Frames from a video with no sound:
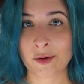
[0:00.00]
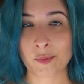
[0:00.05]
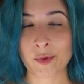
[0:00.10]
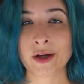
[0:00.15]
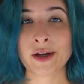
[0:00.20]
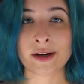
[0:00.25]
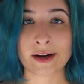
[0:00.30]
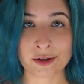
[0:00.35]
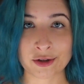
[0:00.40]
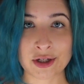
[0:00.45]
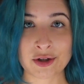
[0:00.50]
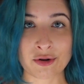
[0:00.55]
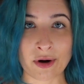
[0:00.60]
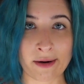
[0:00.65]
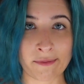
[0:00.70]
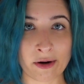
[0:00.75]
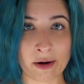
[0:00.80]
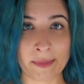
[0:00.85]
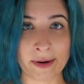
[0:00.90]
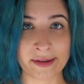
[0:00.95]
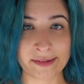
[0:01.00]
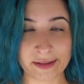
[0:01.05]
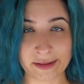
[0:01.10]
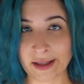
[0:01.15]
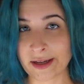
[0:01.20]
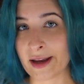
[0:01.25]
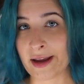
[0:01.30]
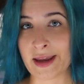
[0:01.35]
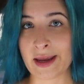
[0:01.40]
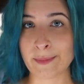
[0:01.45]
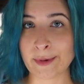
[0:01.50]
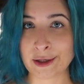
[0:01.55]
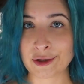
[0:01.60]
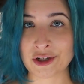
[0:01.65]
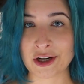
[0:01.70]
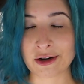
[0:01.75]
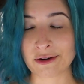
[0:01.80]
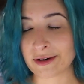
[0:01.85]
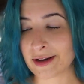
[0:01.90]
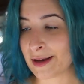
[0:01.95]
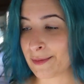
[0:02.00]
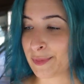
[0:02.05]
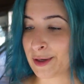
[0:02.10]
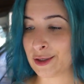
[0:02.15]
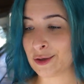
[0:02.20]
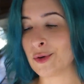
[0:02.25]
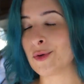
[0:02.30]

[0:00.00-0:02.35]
we could actually drive our bus in, like, a hammock chair and be